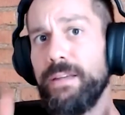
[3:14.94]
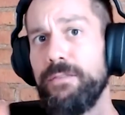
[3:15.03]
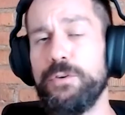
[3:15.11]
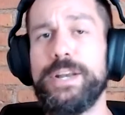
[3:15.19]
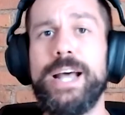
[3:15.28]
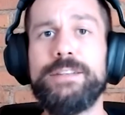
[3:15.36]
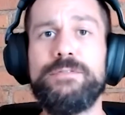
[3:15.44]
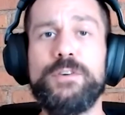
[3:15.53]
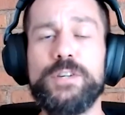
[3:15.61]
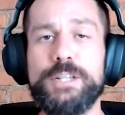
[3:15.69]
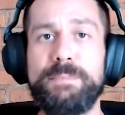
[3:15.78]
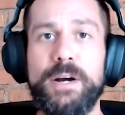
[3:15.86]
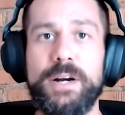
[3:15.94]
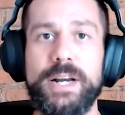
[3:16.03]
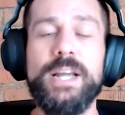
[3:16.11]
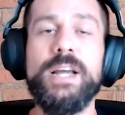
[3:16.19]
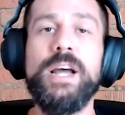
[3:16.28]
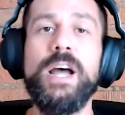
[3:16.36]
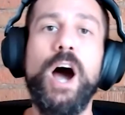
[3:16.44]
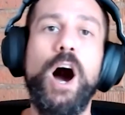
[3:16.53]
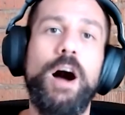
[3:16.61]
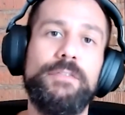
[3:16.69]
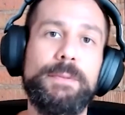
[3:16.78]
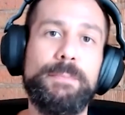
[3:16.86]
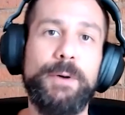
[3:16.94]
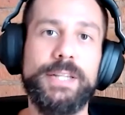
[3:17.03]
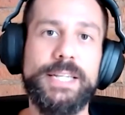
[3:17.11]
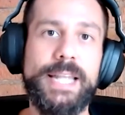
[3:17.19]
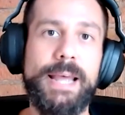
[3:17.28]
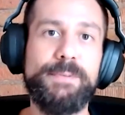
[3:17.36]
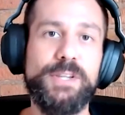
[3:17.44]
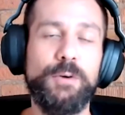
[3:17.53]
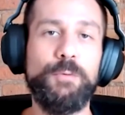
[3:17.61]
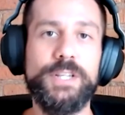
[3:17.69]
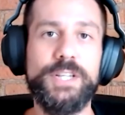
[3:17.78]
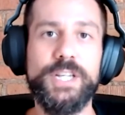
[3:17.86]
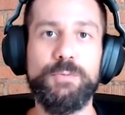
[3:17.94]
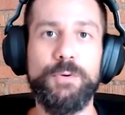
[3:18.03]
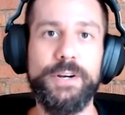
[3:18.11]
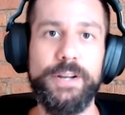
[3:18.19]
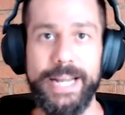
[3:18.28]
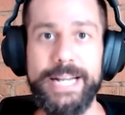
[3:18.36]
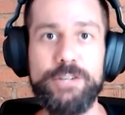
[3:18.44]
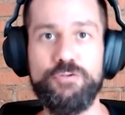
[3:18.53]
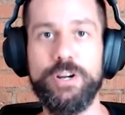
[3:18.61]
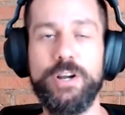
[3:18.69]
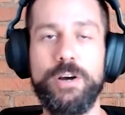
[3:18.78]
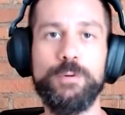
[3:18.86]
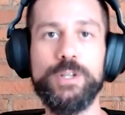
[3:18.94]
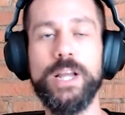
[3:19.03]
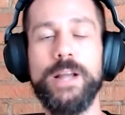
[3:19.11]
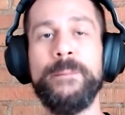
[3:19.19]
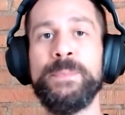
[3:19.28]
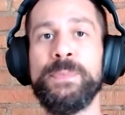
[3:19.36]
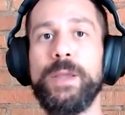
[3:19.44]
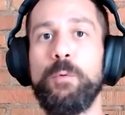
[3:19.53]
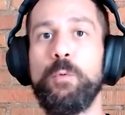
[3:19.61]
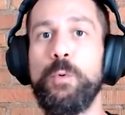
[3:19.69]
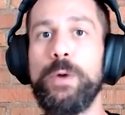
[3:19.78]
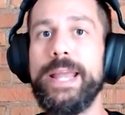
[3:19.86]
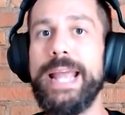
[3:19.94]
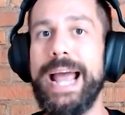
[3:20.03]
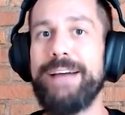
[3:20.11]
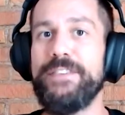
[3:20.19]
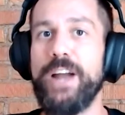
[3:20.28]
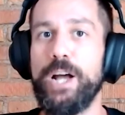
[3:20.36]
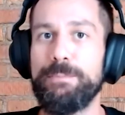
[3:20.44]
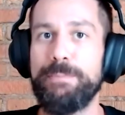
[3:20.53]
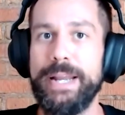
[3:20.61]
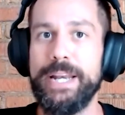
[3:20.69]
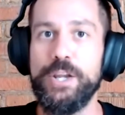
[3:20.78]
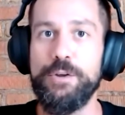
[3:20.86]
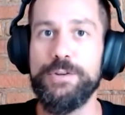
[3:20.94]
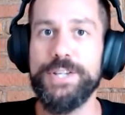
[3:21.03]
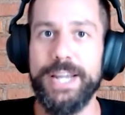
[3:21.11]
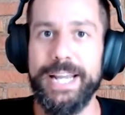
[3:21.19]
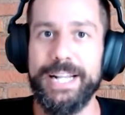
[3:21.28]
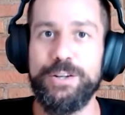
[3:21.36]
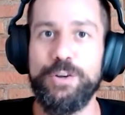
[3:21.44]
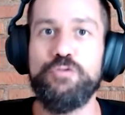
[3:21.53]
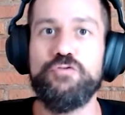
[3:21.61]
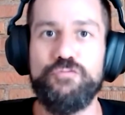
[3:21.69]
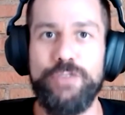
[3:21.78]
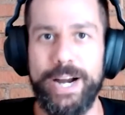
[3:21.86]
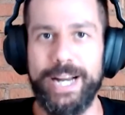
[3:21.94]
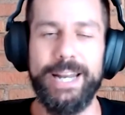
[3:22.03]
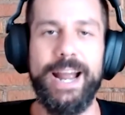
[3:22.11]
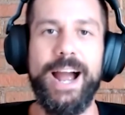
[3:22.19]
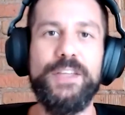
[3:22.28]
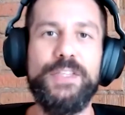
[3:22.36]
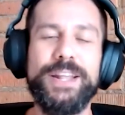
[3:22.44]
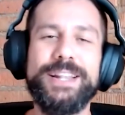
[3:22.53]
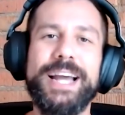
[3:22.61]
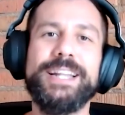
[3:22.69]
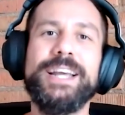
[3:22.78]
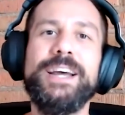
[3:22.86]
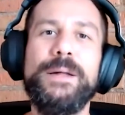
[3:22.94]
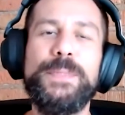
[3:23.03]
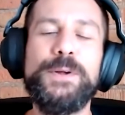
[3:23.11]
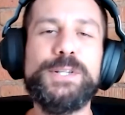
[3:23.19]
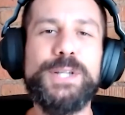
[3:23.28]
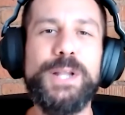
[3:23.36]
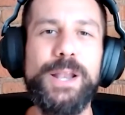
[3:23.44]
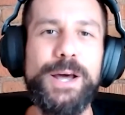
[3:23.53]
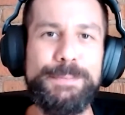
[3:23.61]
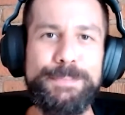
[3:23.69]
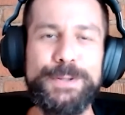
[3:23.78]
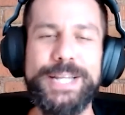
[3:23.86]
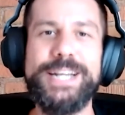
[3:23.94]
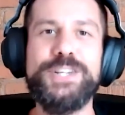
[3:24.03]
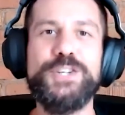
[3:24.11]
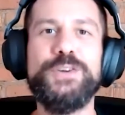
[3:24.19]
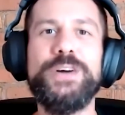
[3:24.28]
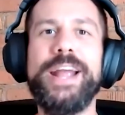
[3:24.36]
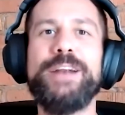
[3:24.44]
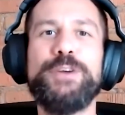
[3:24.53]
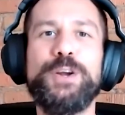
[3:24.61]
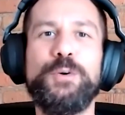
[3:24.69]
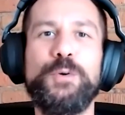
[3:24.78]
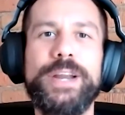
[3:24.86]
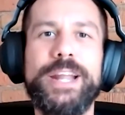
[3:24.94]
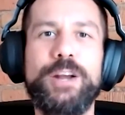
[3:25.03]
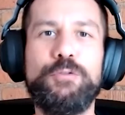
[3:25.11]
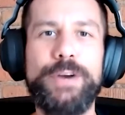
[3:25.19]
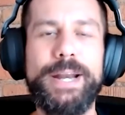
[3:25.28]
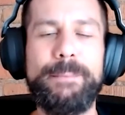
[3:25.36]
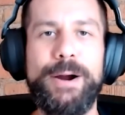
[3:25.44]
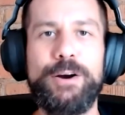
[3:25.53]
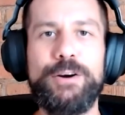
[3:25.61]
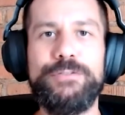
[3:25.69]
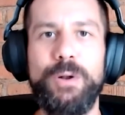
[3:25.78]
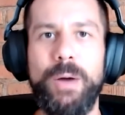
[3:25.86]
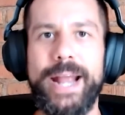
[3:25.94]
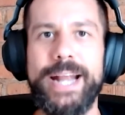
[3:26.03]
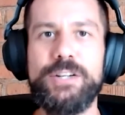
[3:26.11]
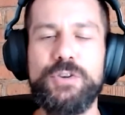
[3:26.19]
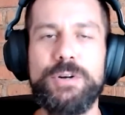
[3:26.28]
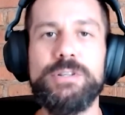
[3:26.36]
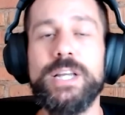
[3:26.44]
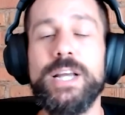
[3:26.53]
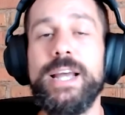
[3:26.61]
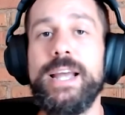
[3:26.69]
for that first part of the podcast episode, which is where the intro goes, we have not been using it correctly. I think that there's a lot of potential in recording great and powerful intros,